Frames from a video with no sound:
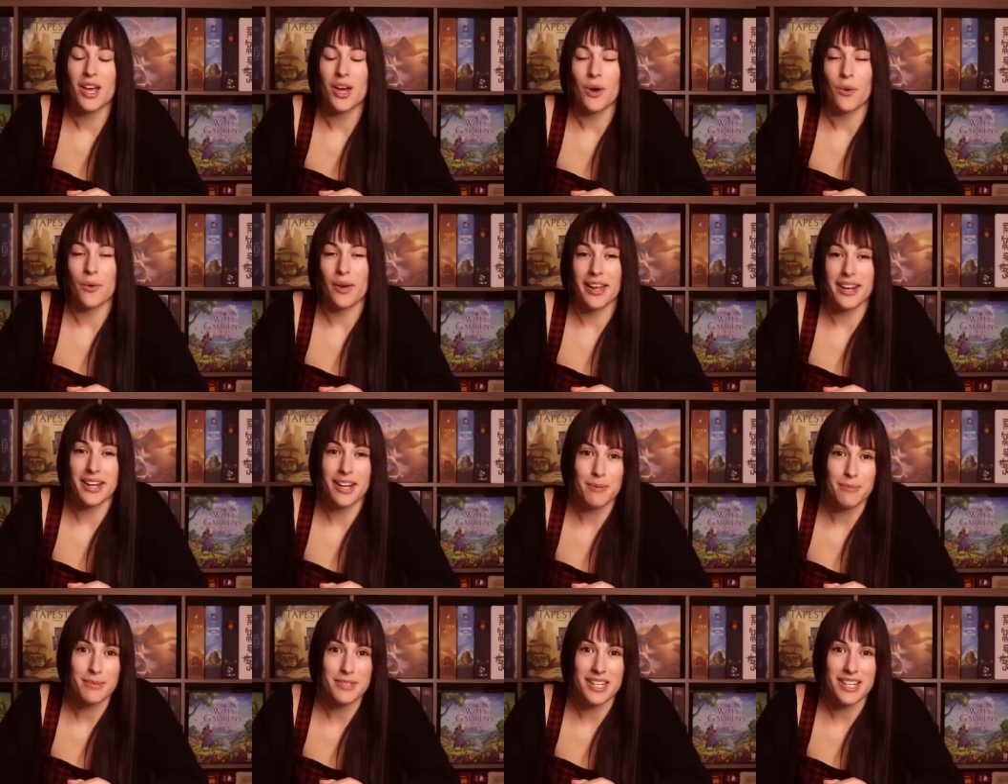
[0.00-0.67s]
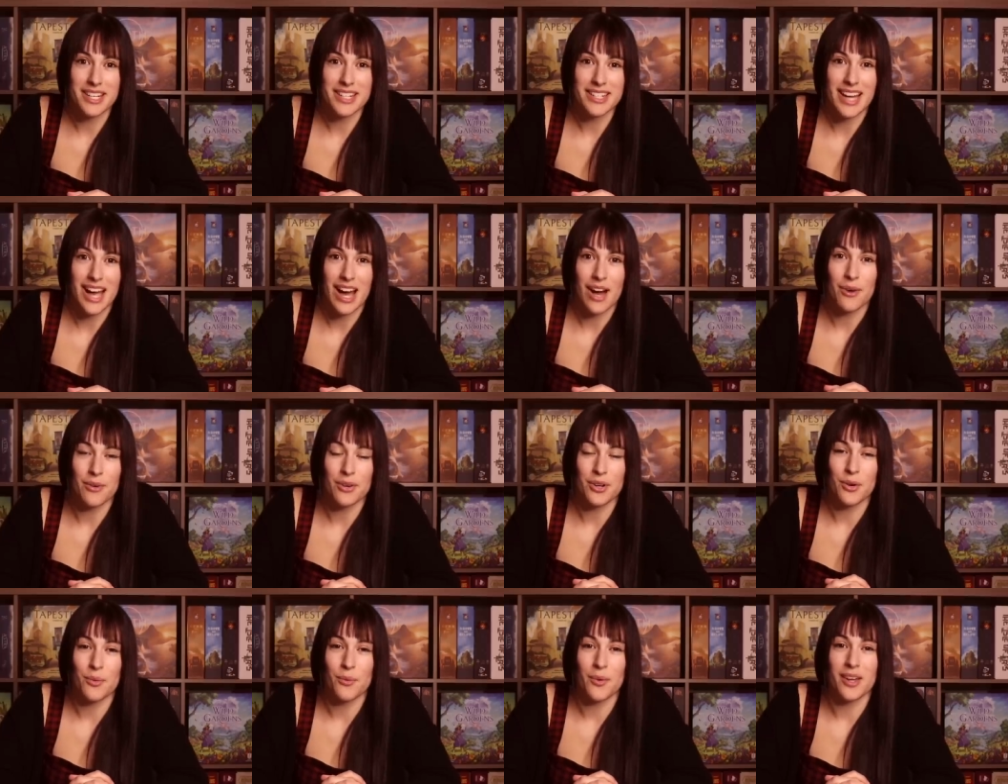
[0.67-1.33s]
we ended up sitting
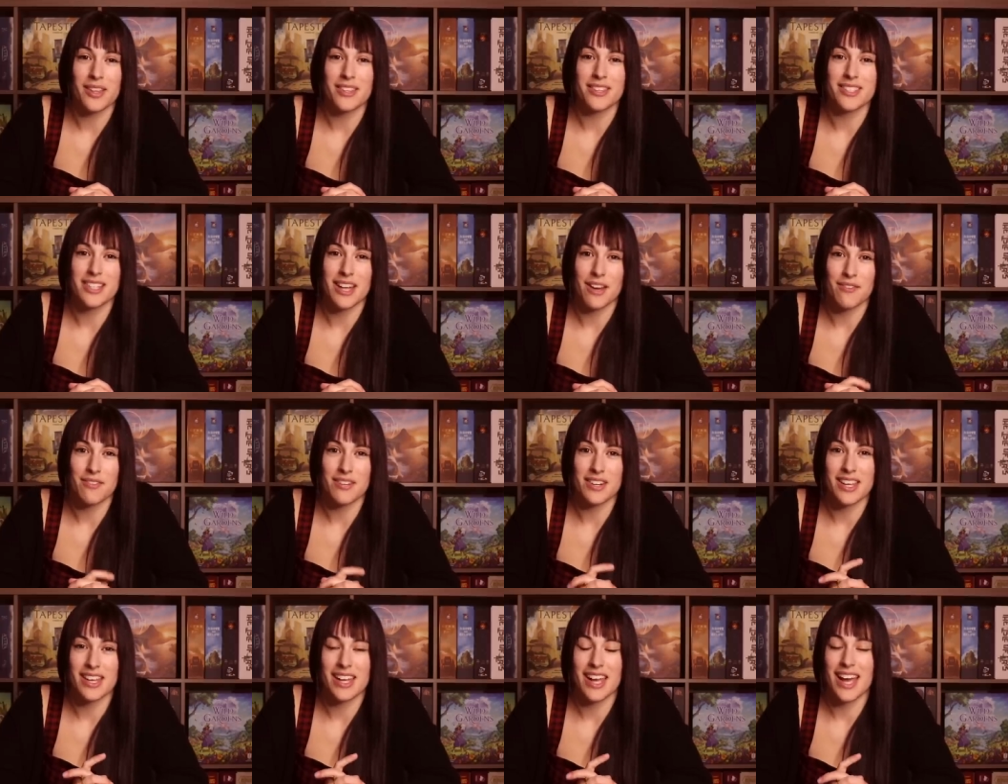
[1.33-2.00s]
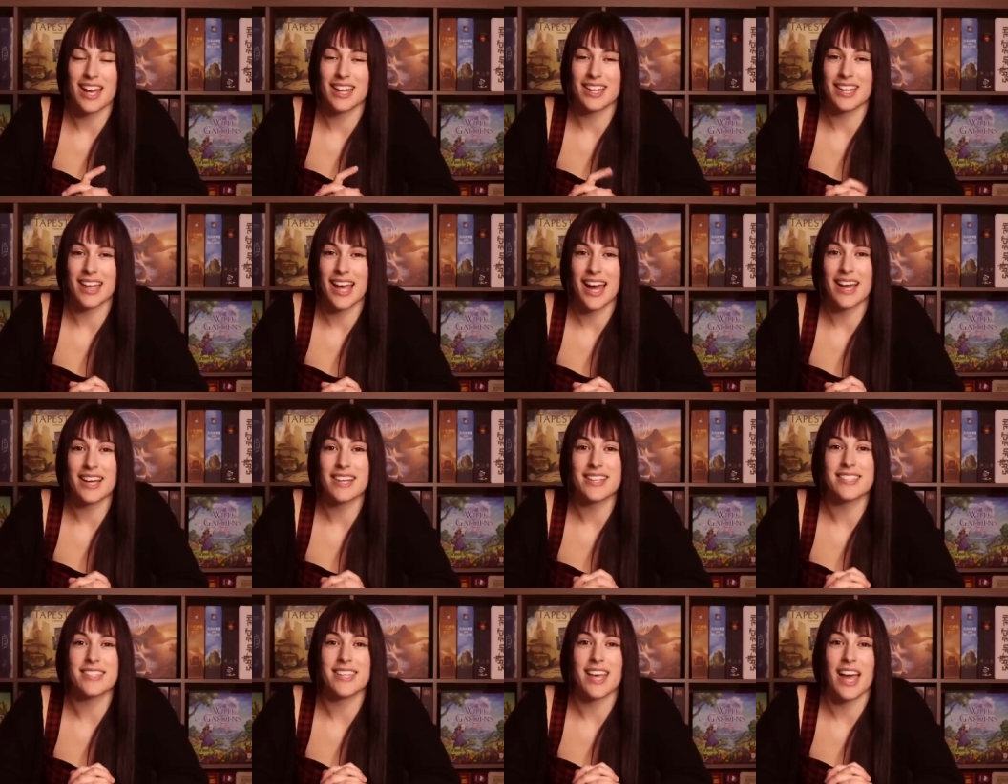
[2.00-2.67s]
down with Stephanie and
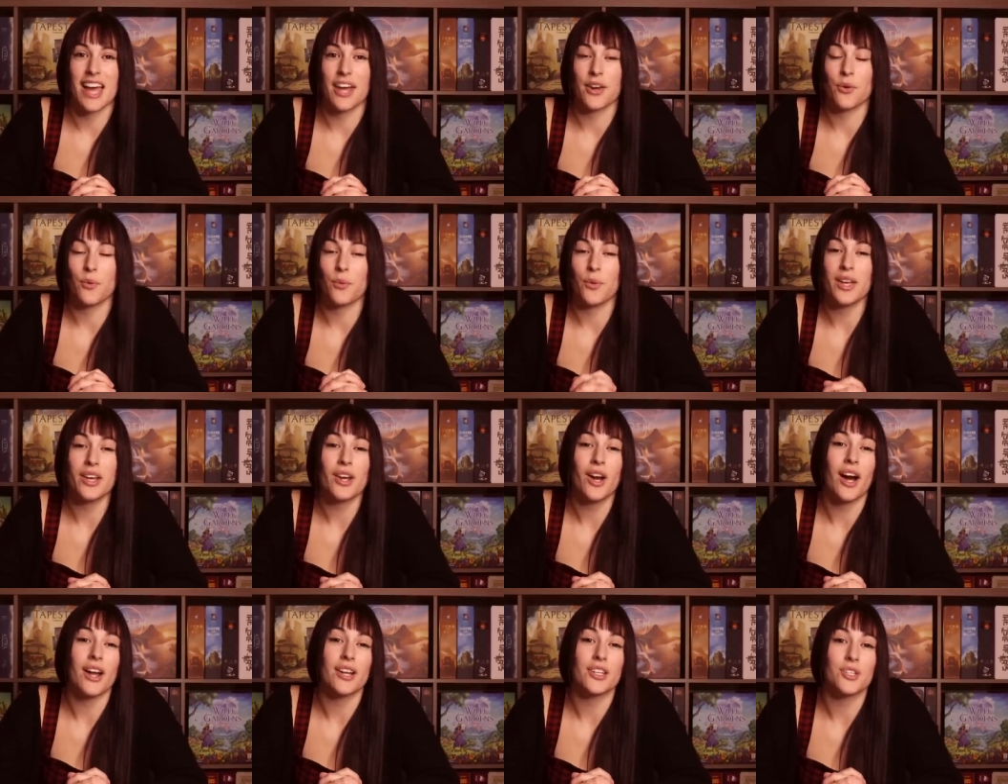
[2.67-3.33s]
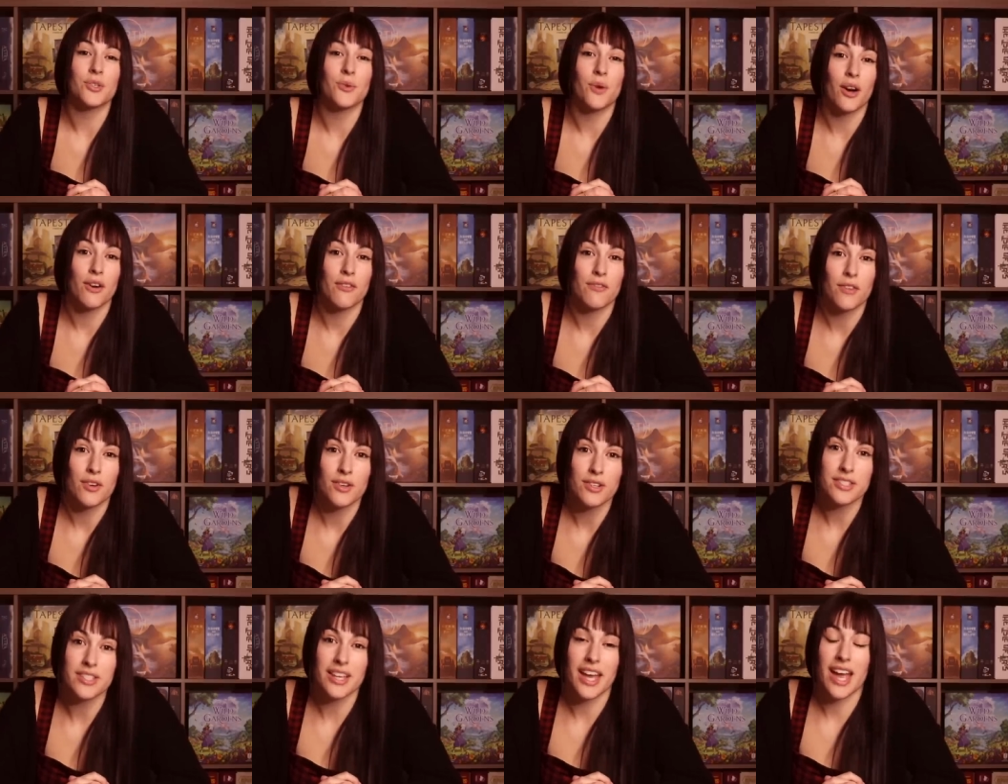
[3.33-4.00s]
Lex and we got to our
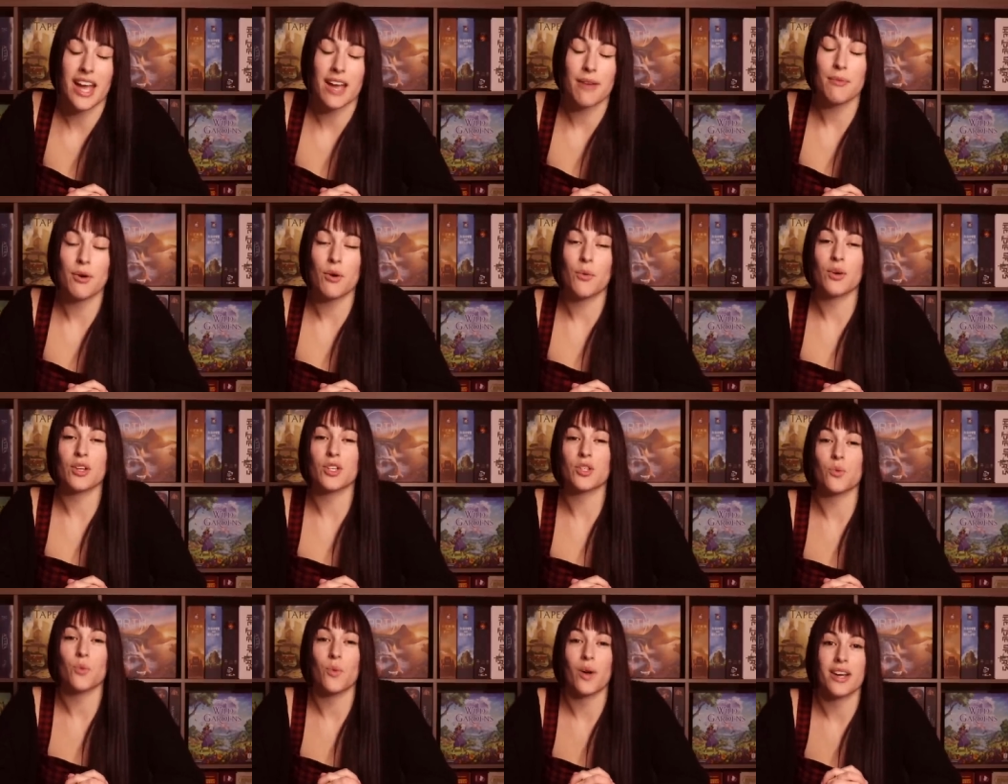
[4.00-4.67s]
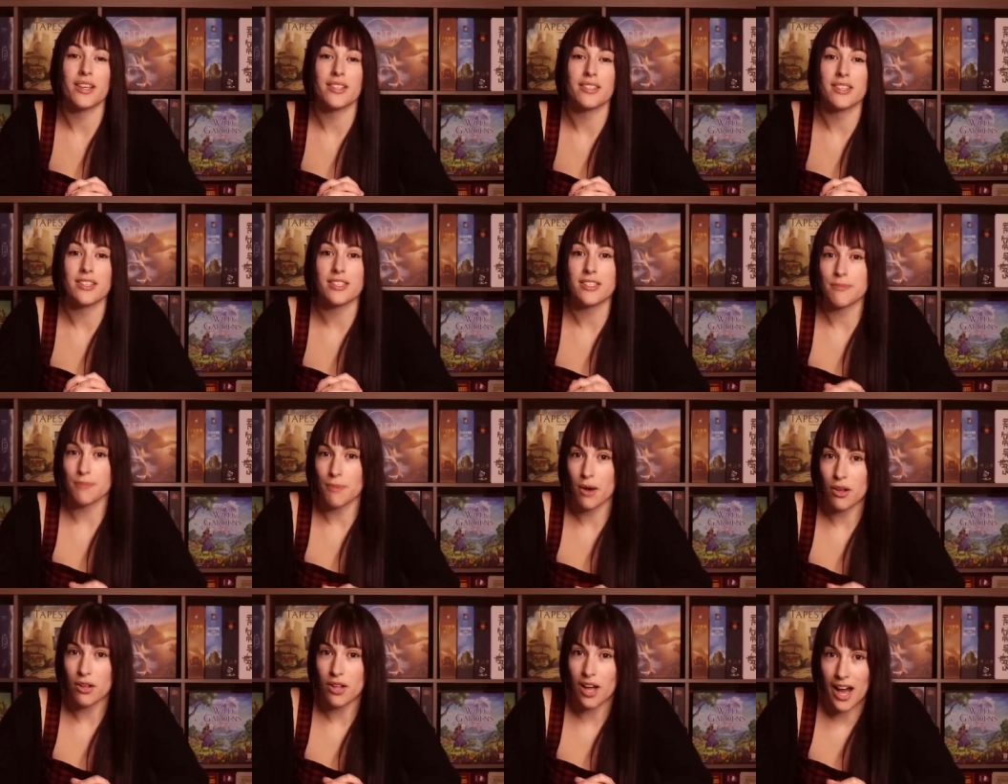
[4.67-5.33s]
first game, which was
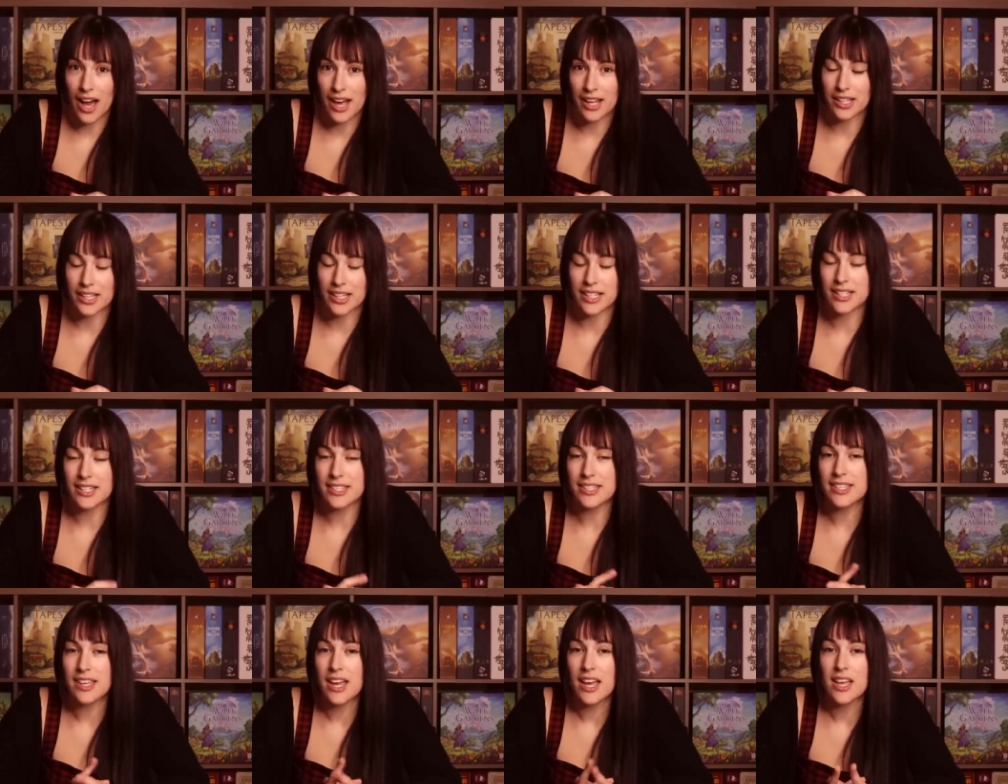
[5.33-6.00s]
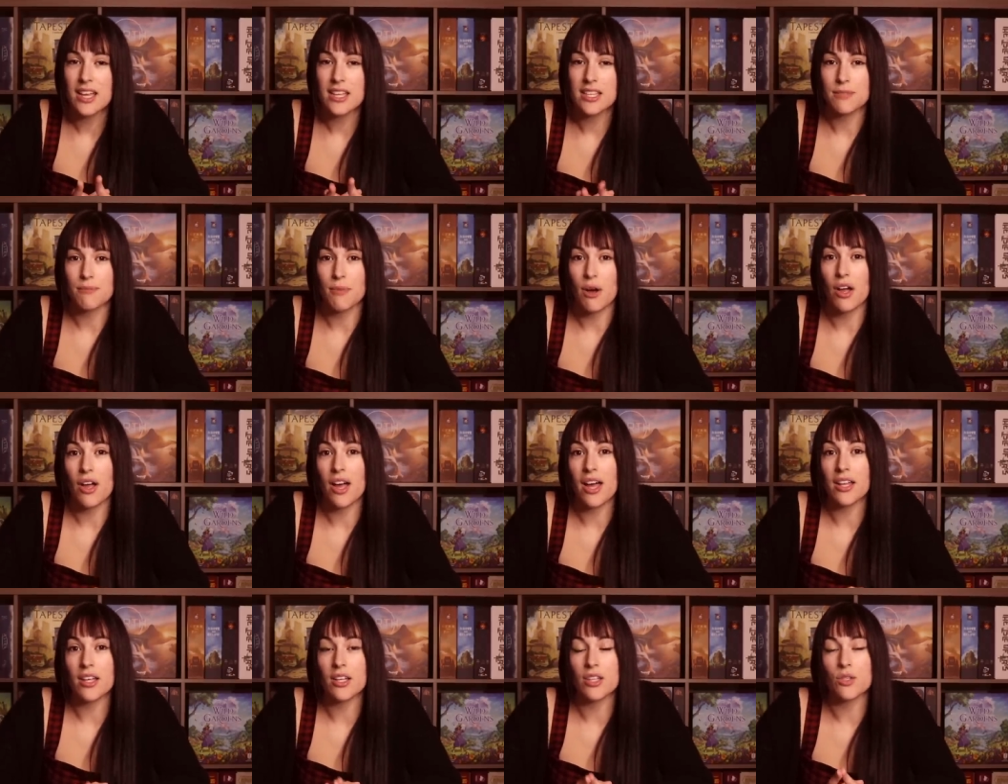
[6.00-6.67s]
Small Islands. Small
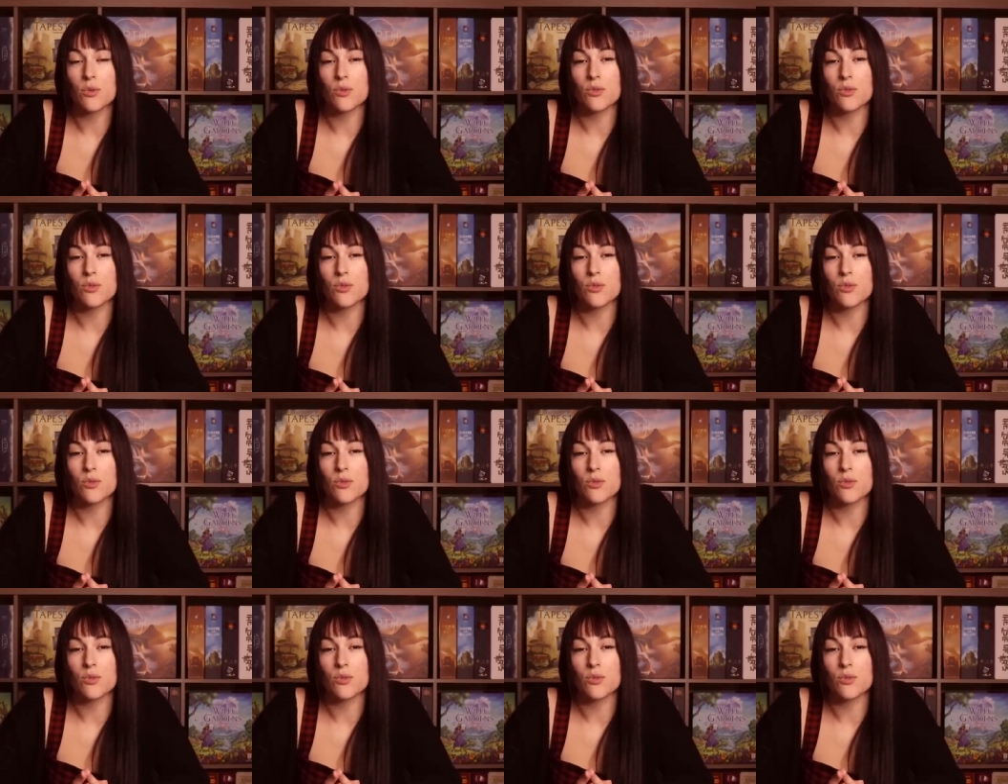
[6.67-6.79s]
Islands